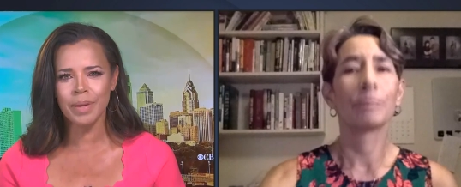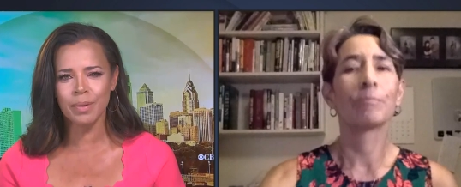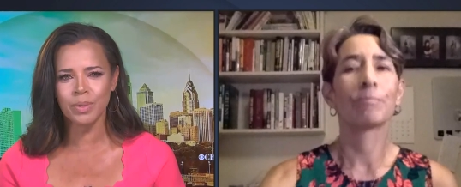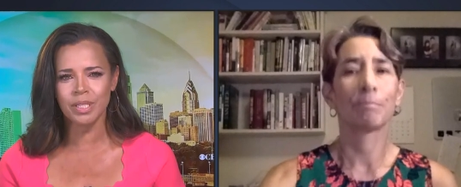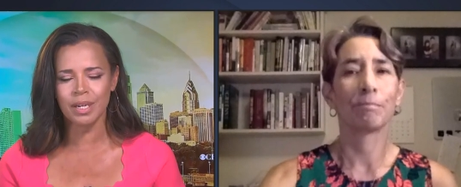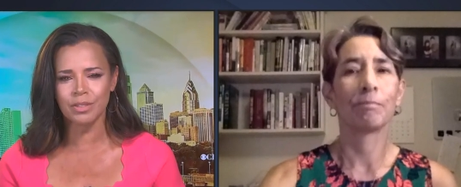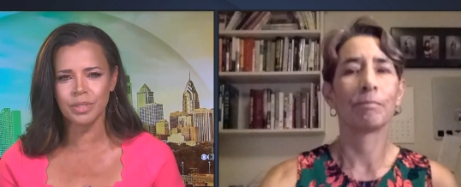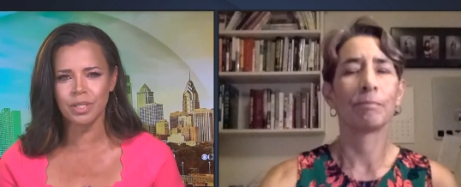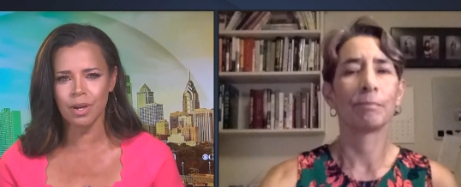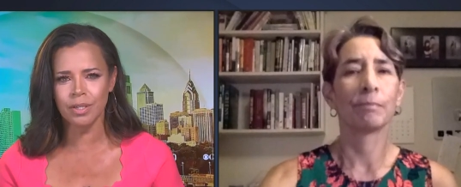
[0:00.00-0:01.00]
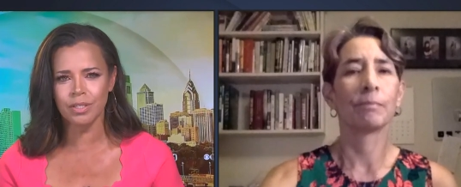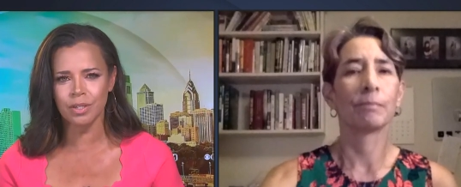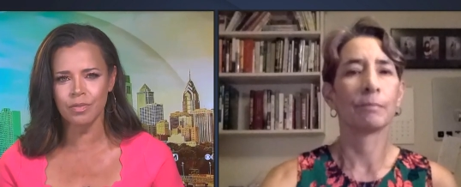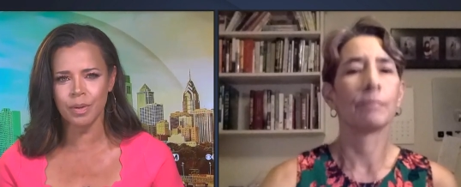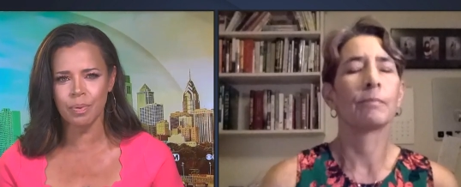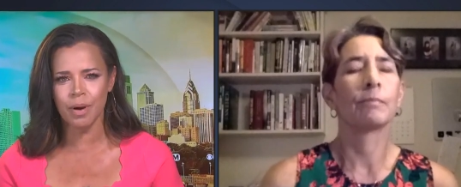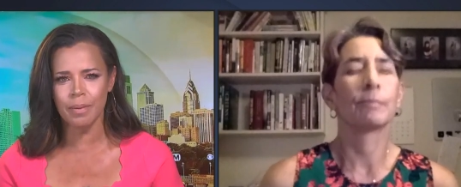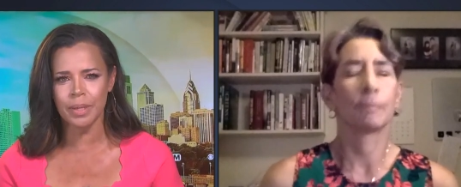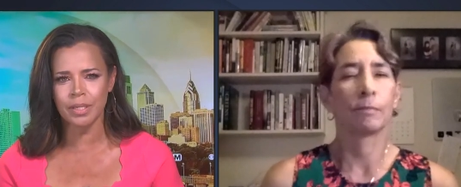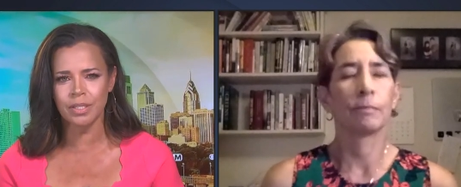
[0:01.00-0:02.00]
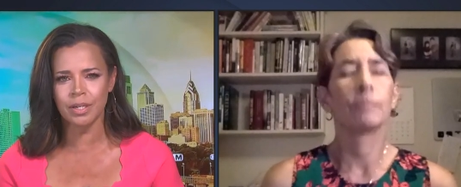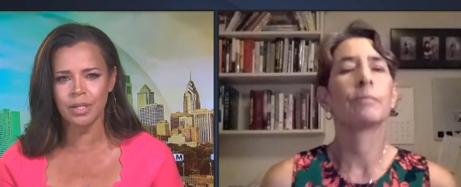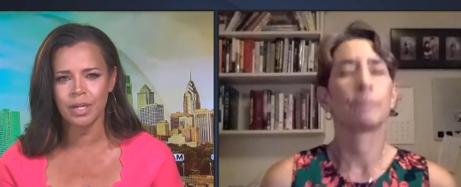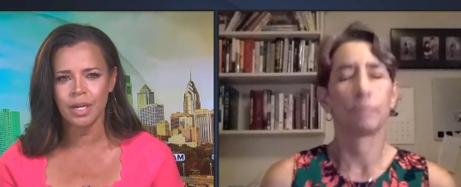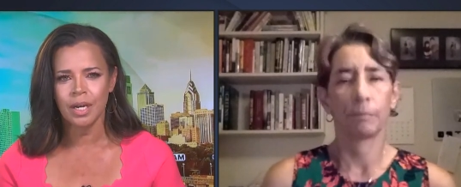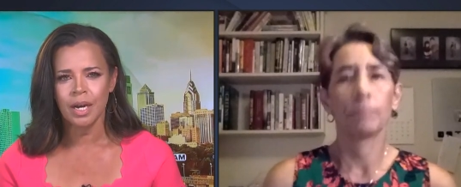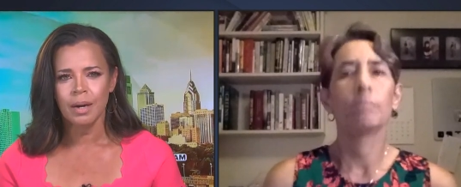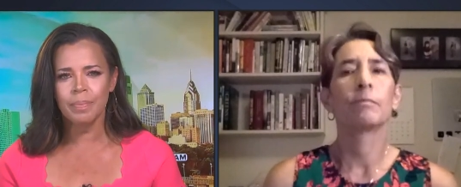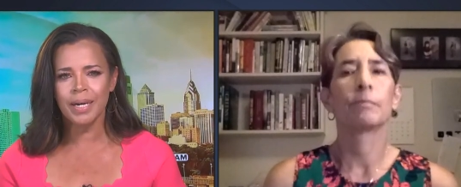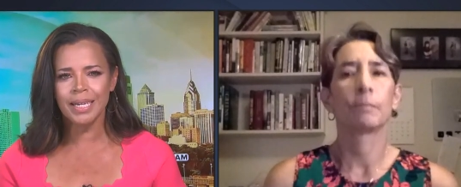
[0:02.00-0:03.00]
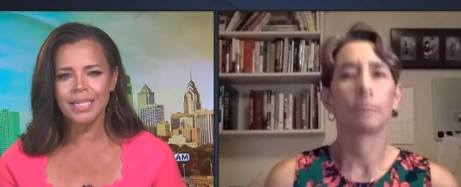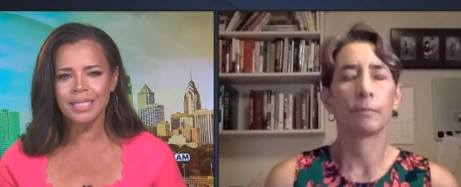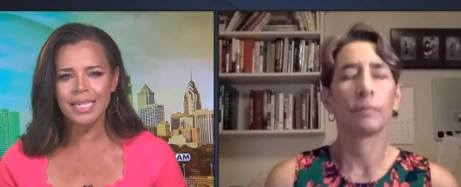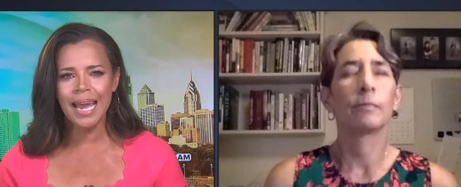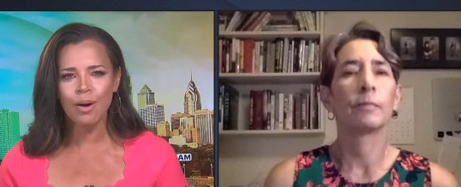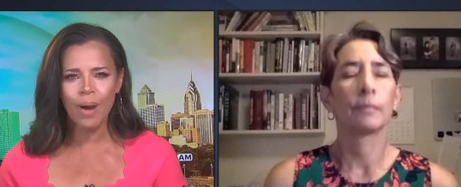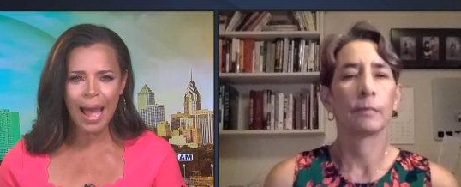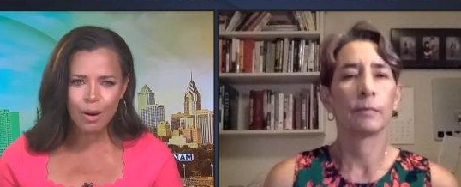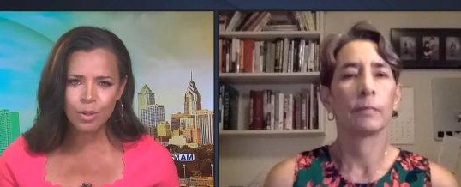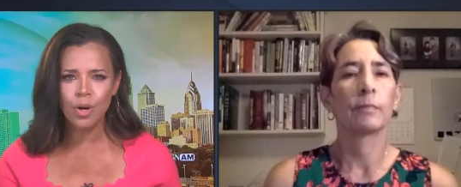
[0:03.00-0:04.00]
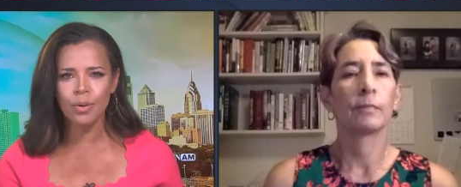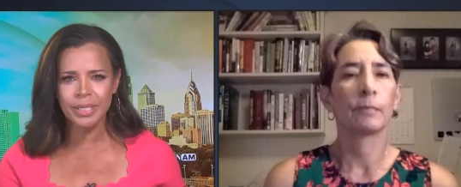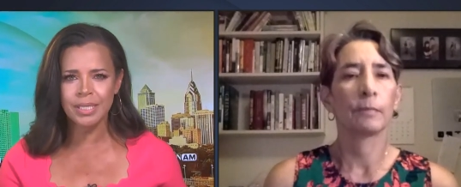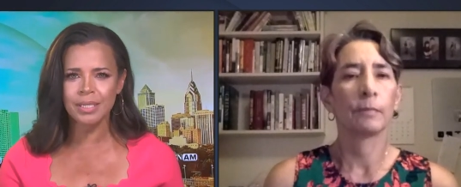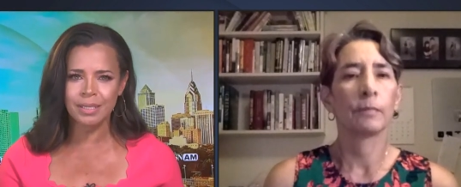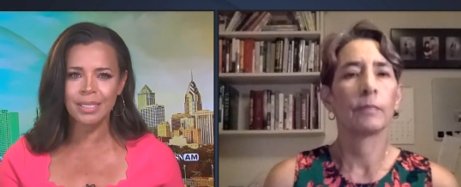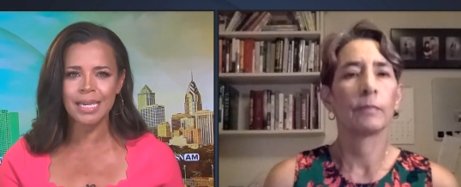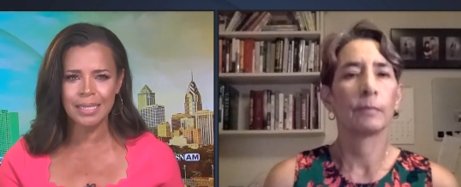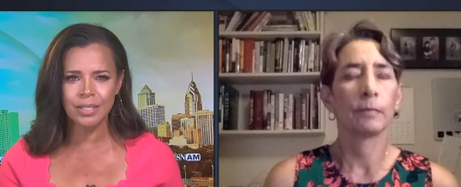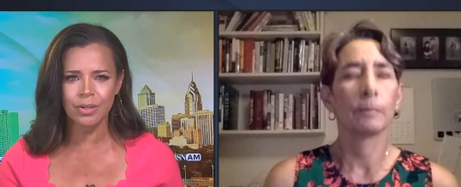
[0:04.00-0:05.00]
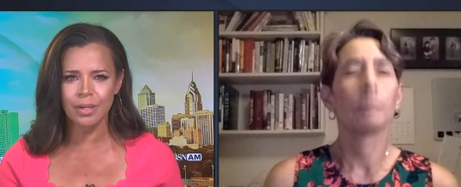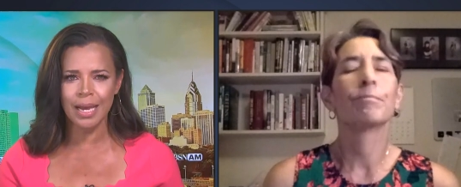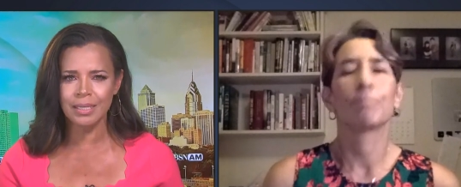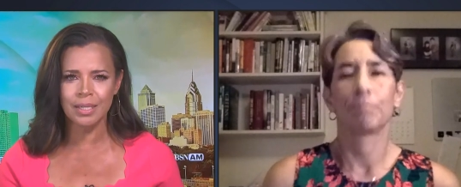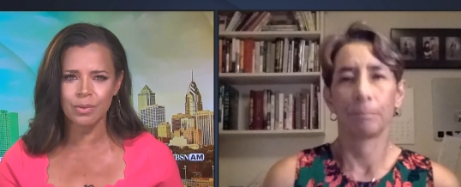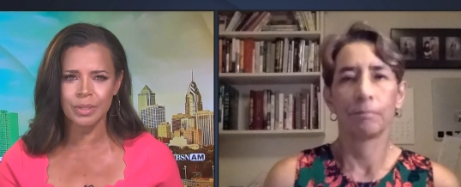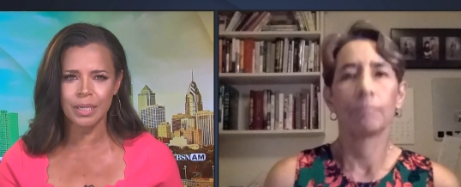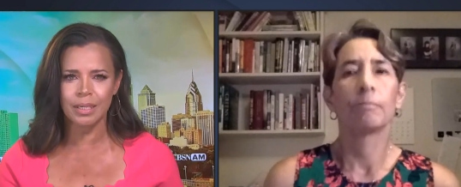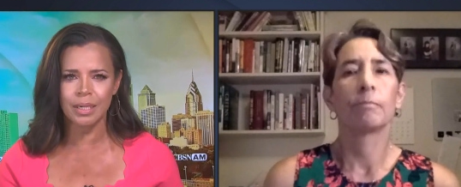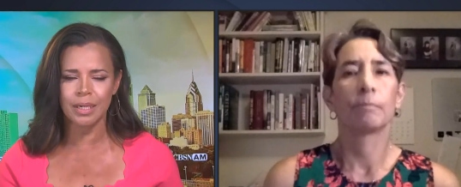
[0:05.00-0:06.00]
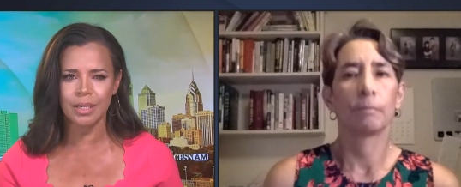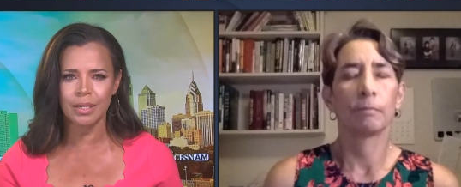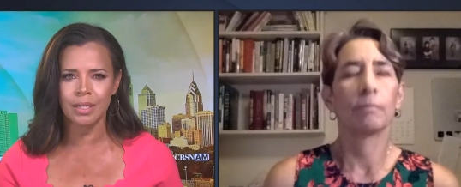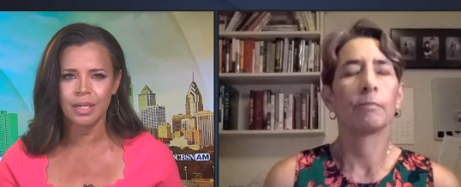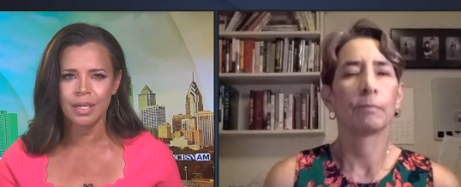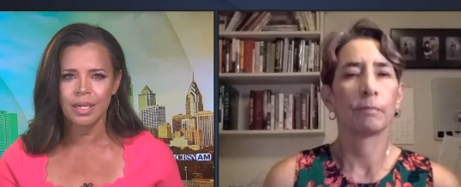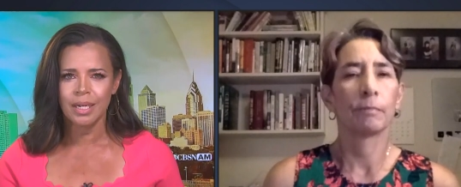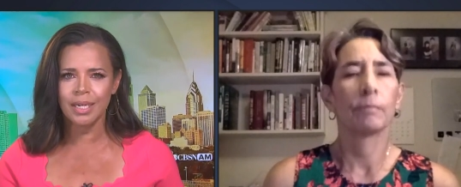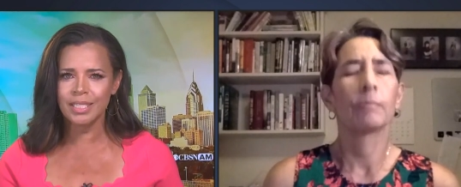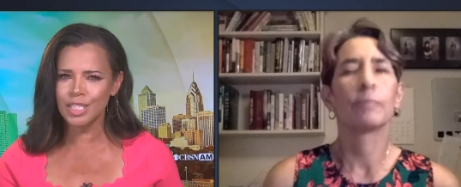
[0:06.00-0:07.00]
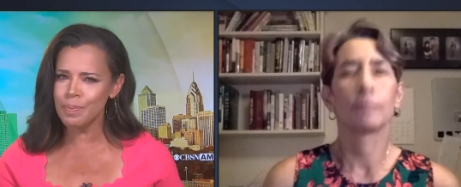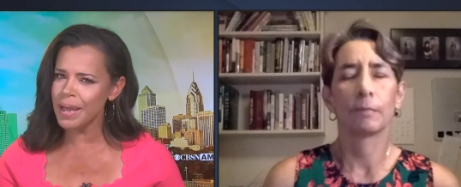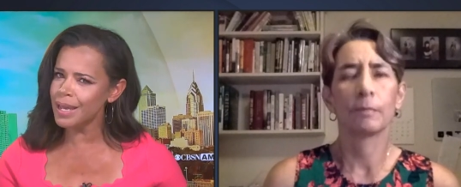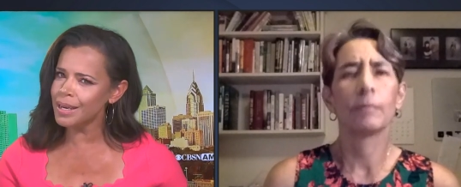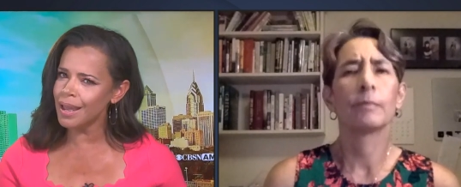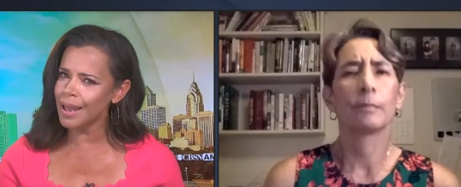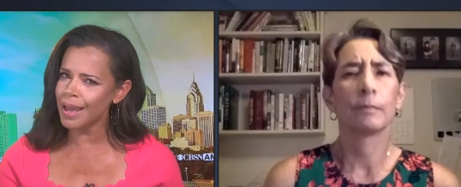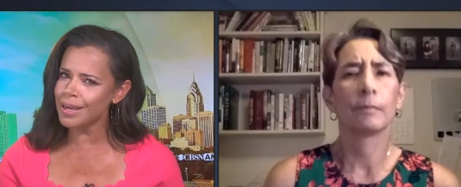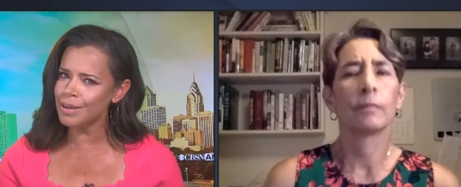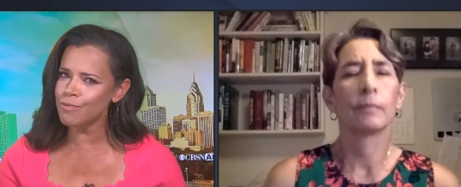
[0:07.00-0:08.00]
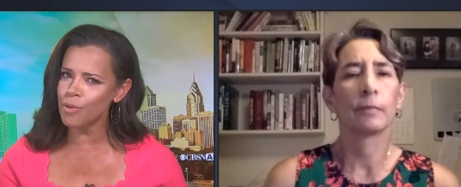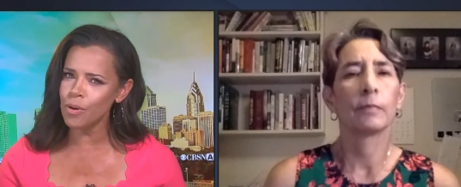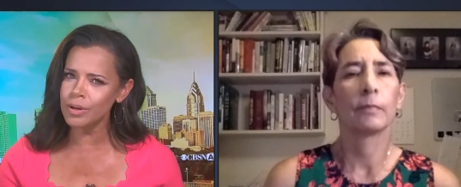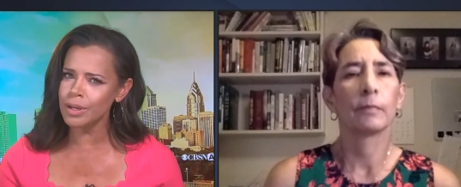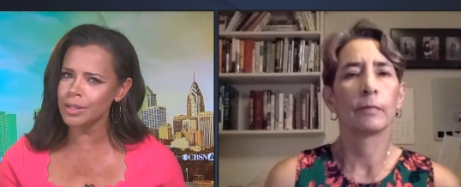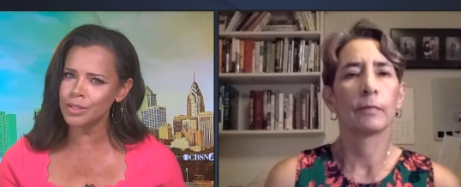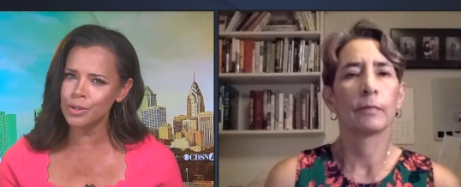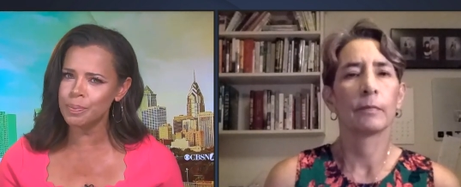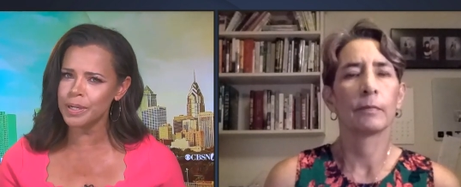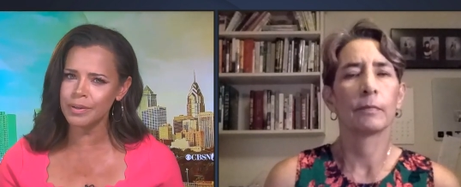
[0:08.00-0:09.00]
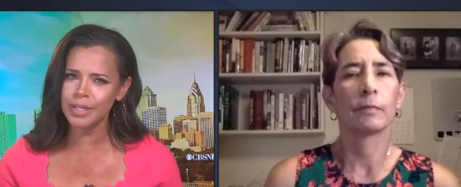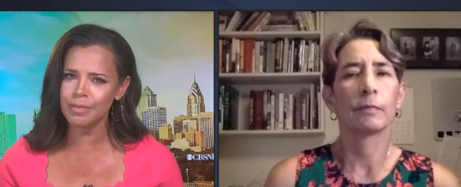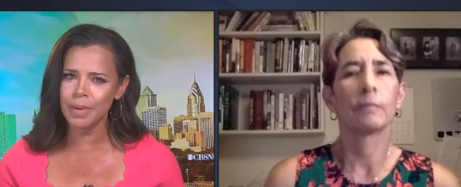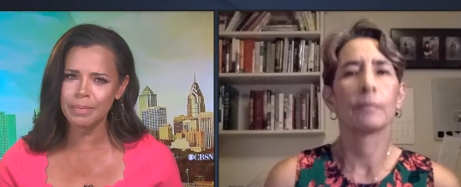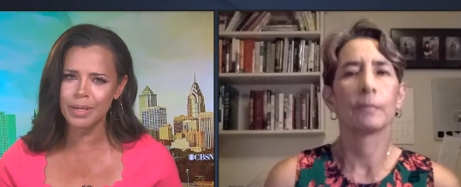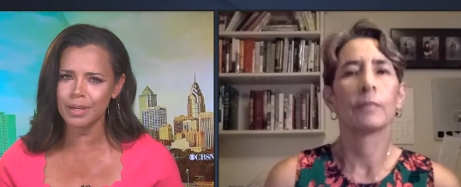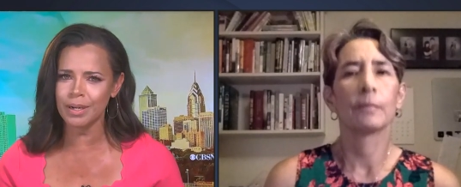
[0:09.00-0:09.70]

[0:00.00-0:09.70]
Speaker 1: Abe was the country's longest-serving prime minister, but his now outgoing successor lasted only a year. Is Japan headed for a new period of maybe